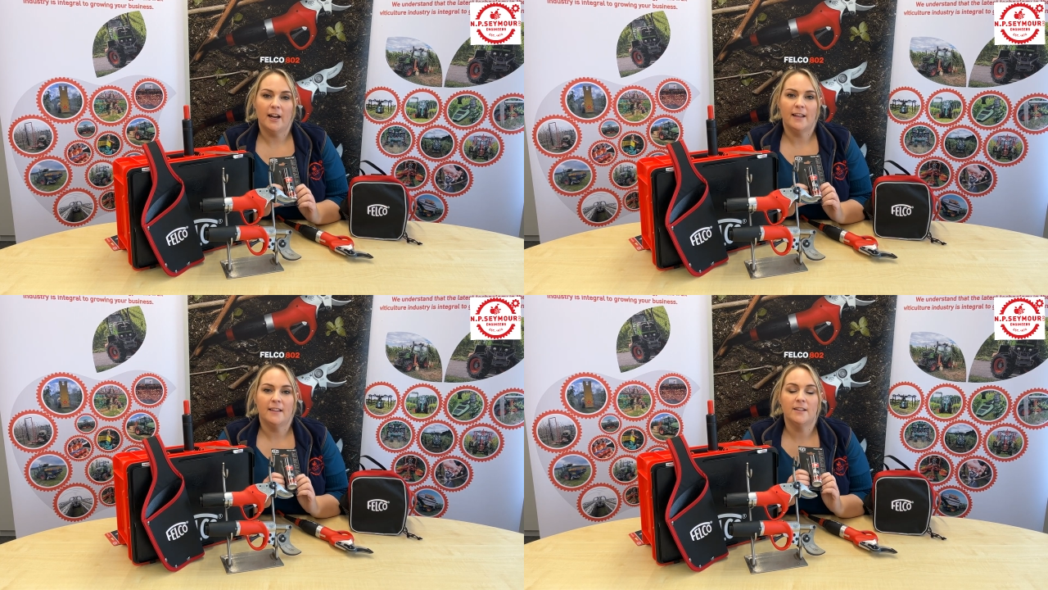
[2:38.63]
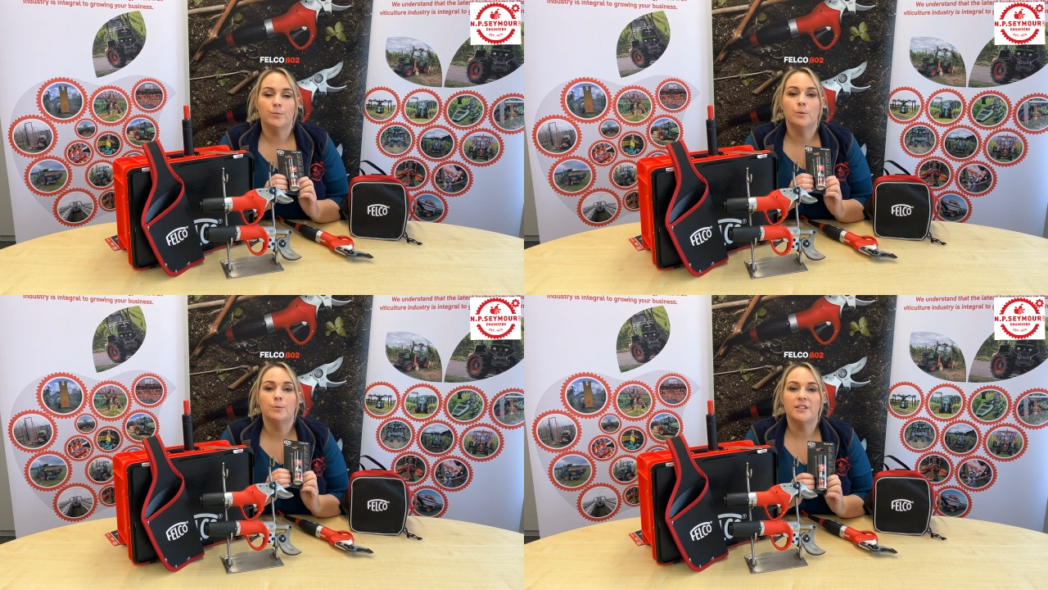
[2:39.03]
This will
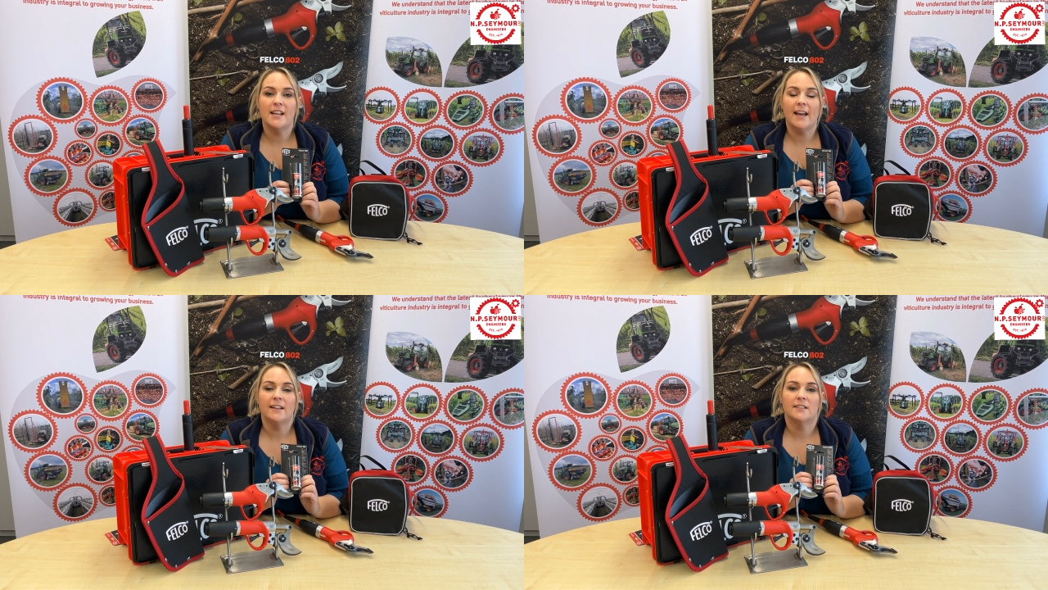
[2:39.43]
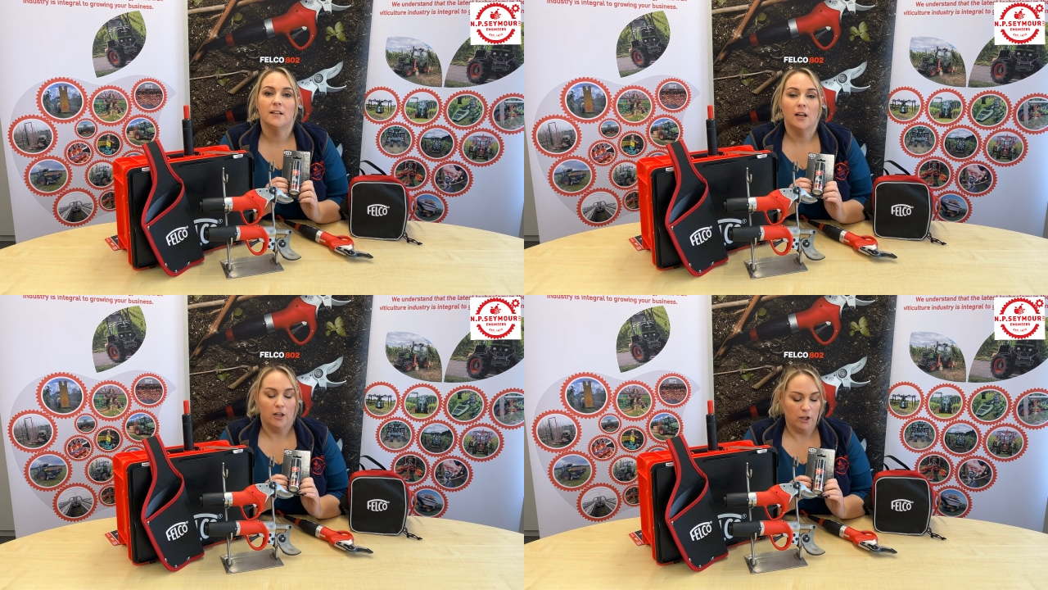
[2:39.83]
protect,
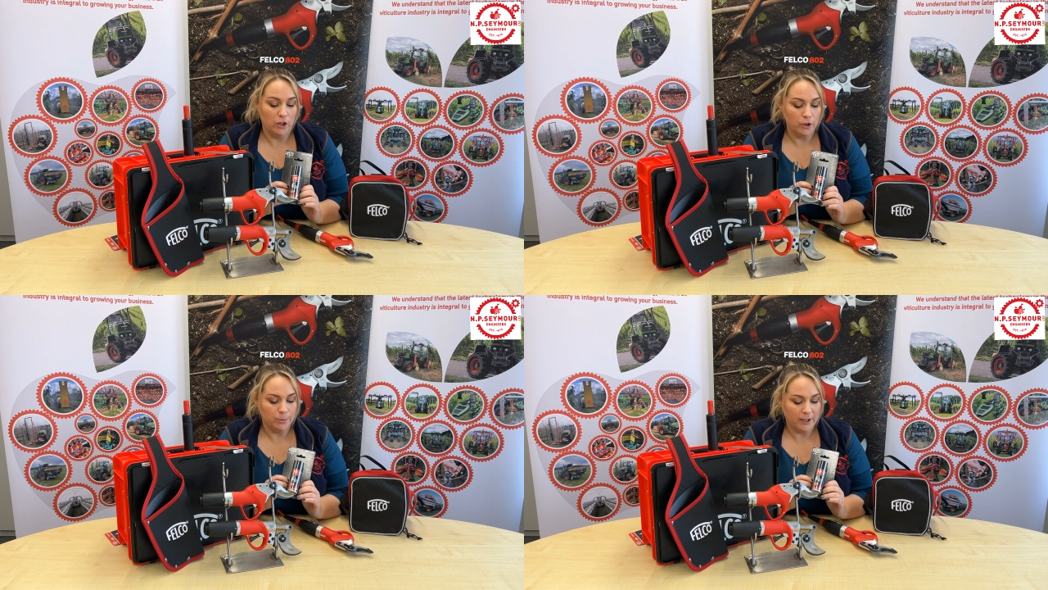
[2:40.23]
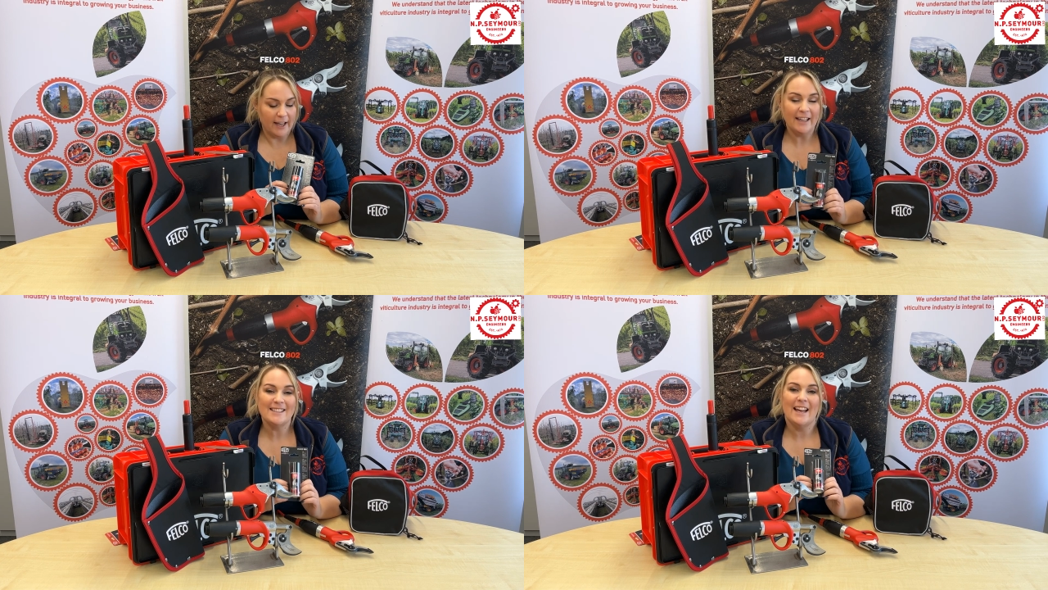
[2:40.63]

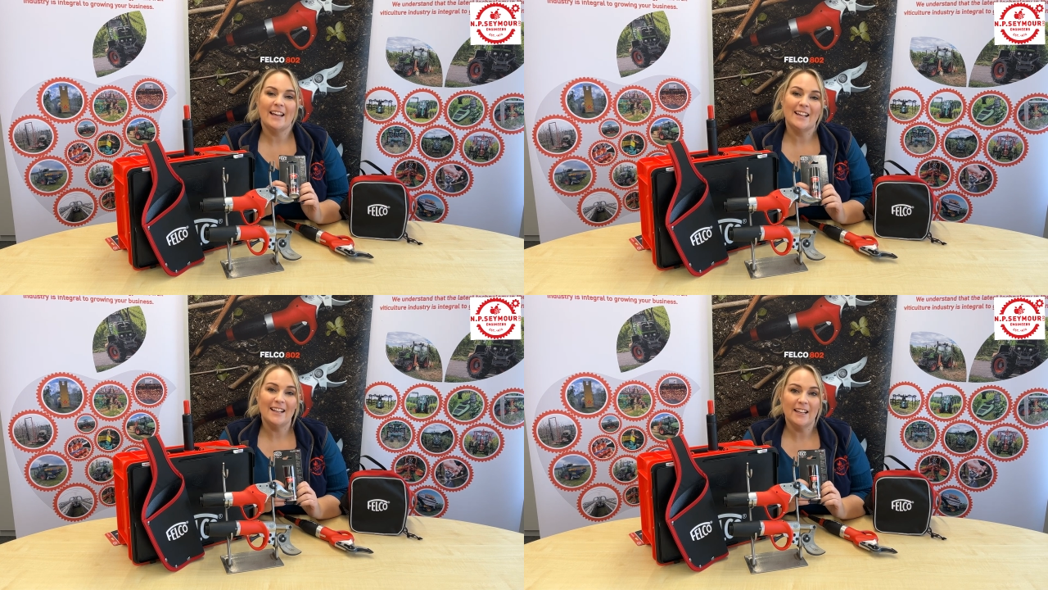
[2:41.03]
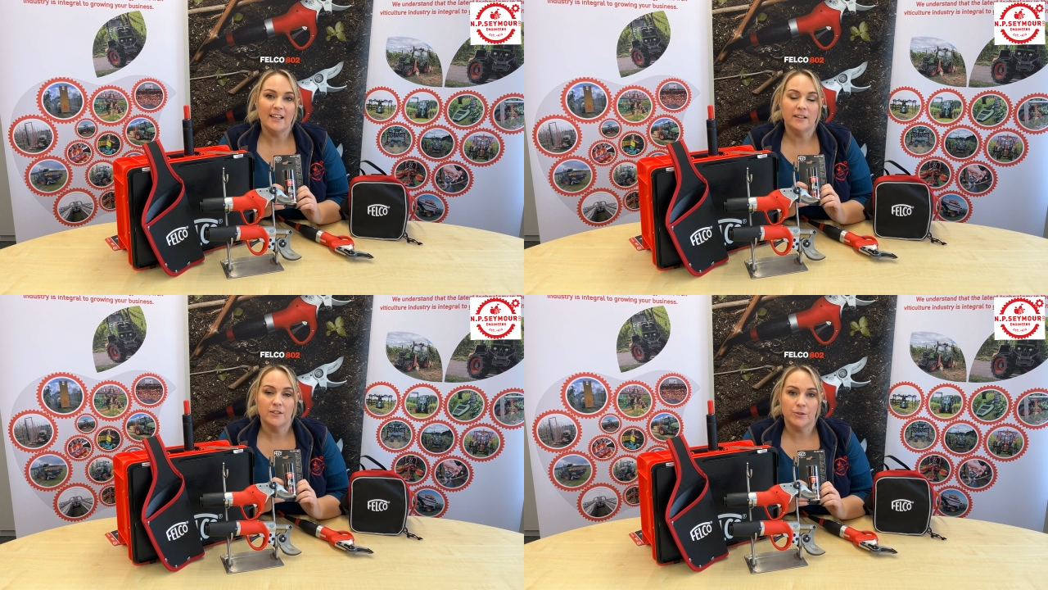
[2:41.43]
lubricate and clean the
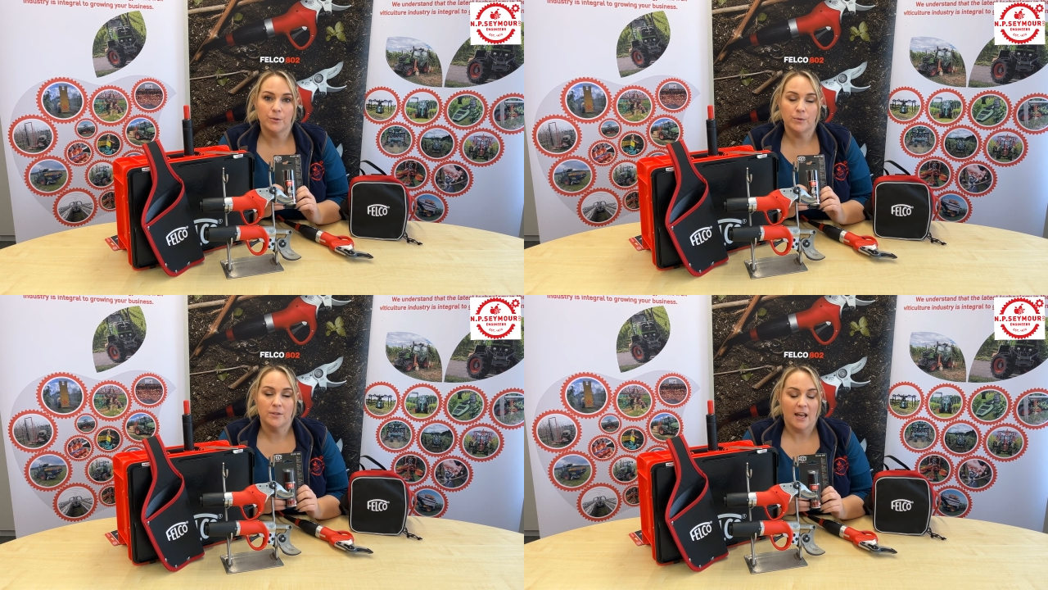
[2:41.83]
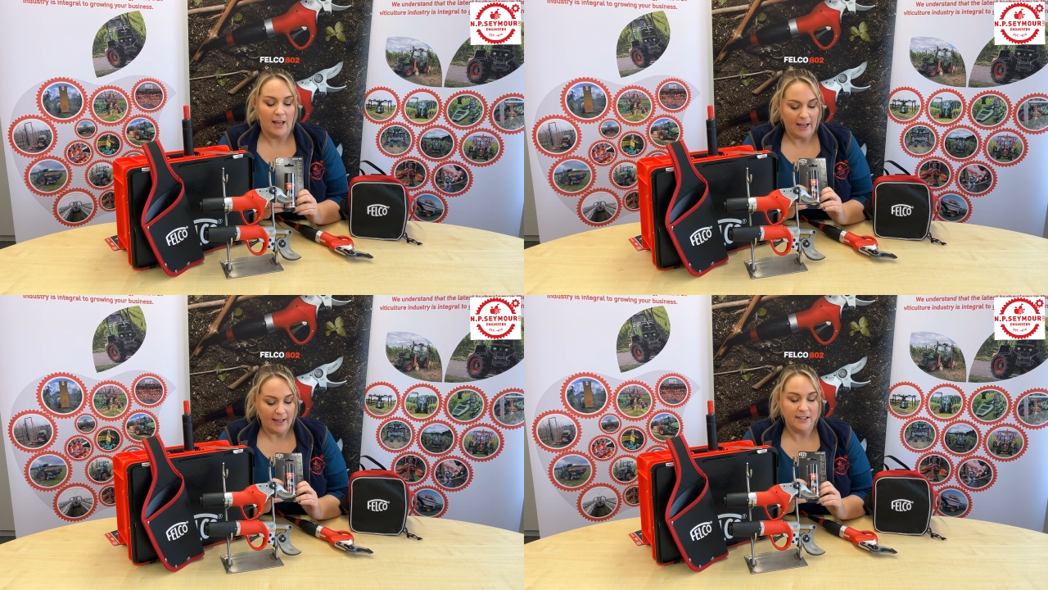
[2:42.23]
tools,
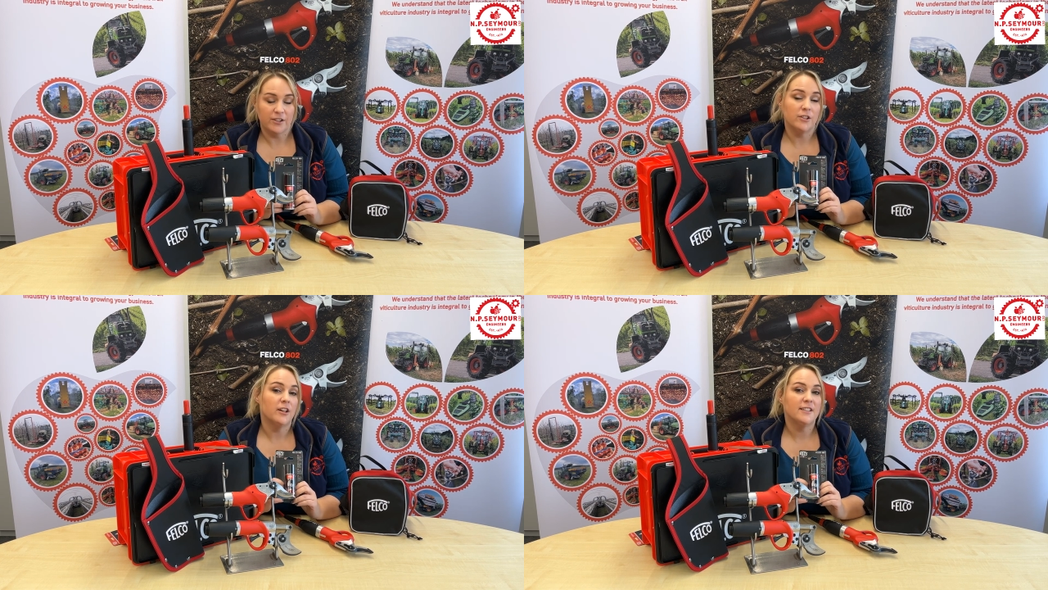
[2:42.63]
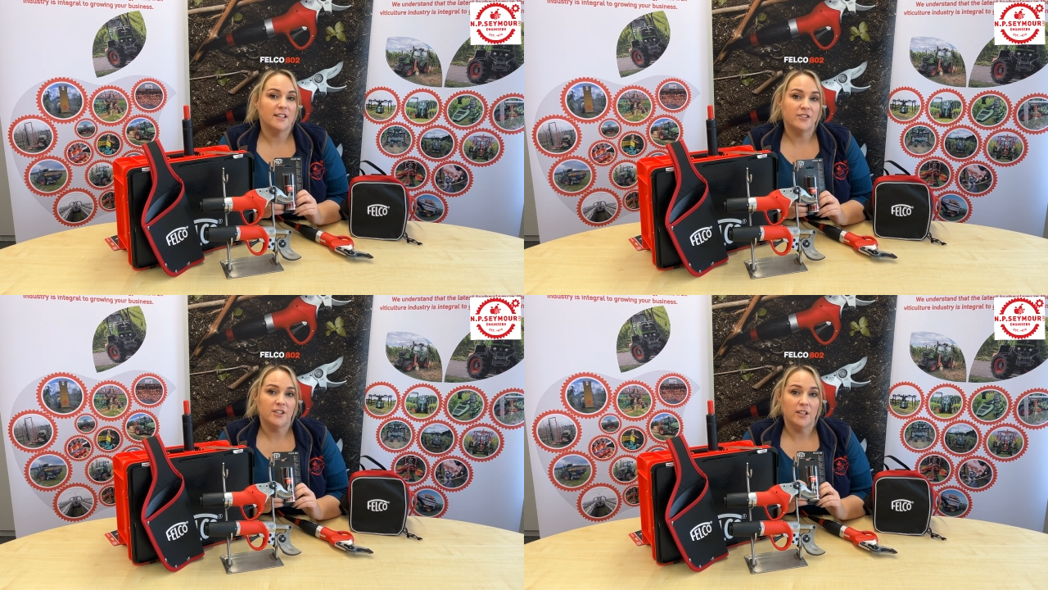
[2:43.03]
and is a good idea
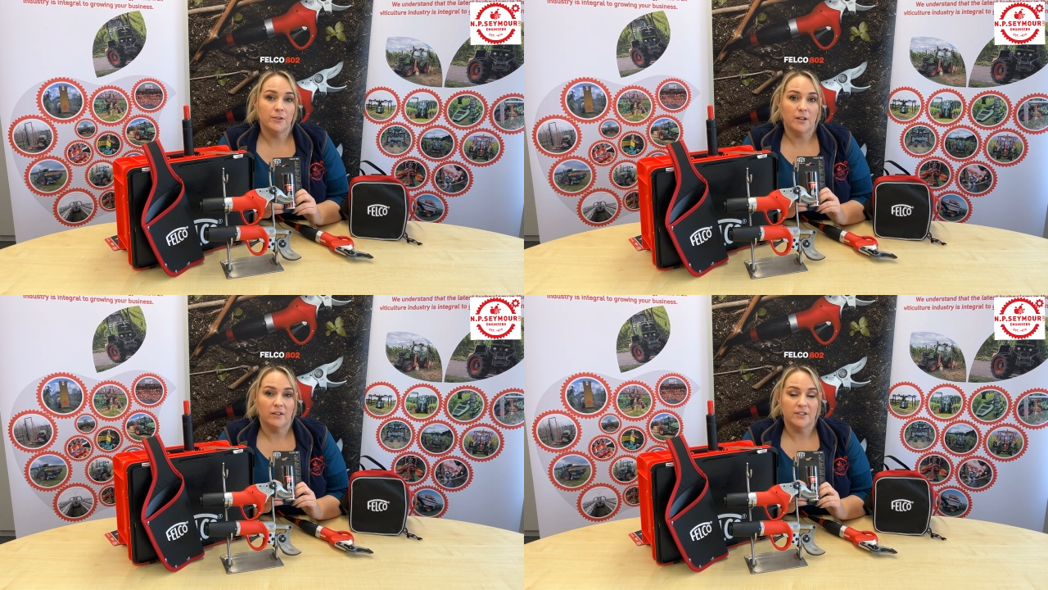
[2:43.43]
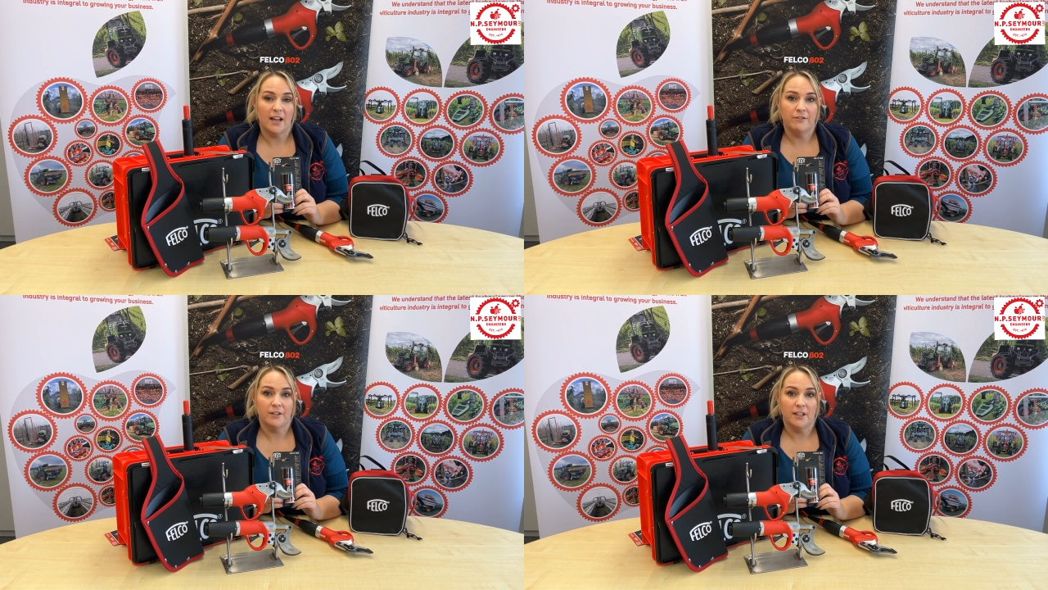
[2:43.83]
to use after
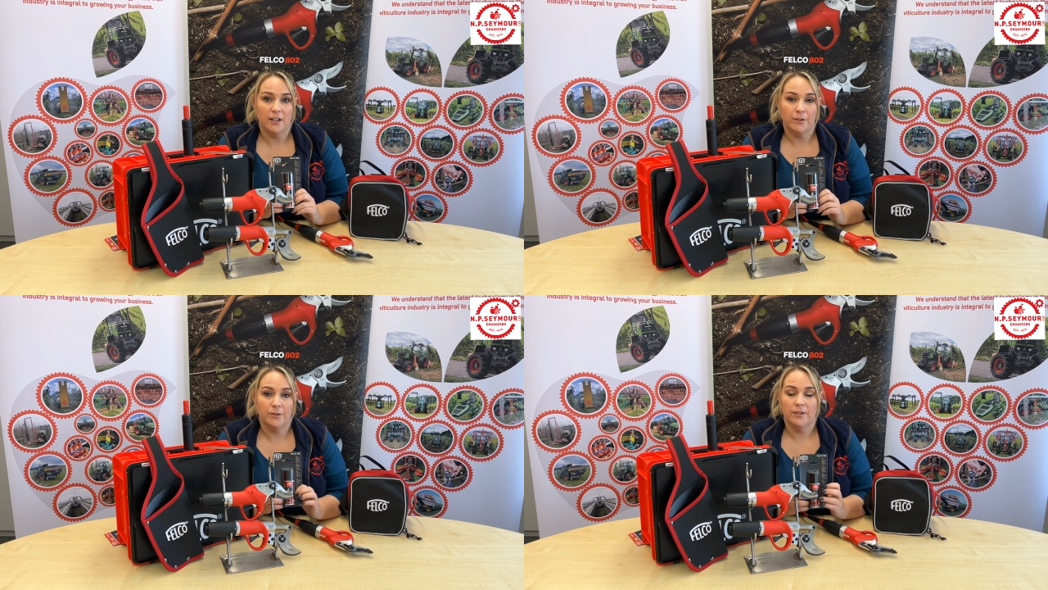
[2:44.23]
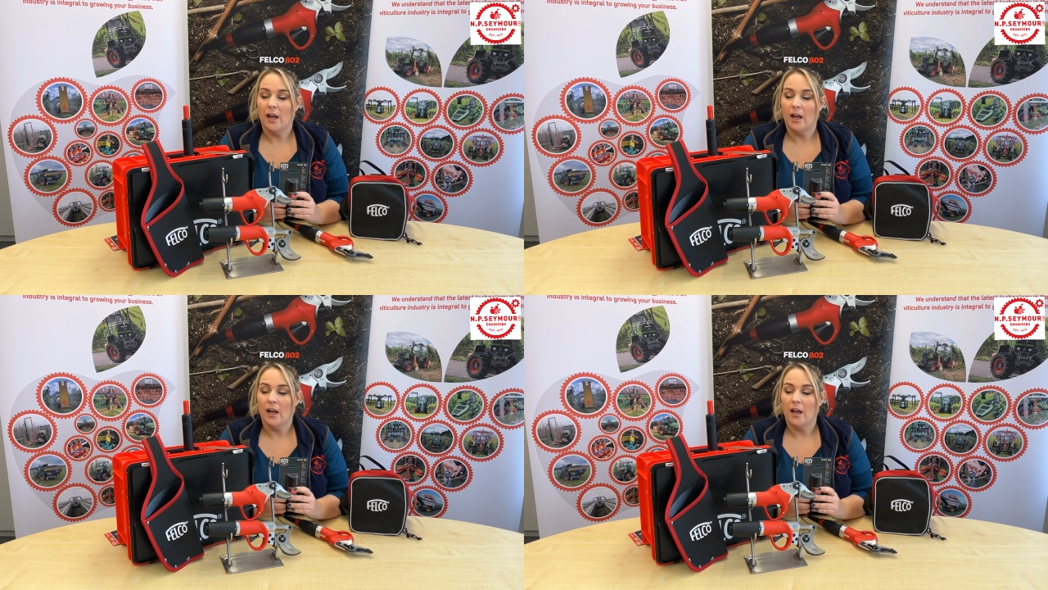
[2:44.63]
every use.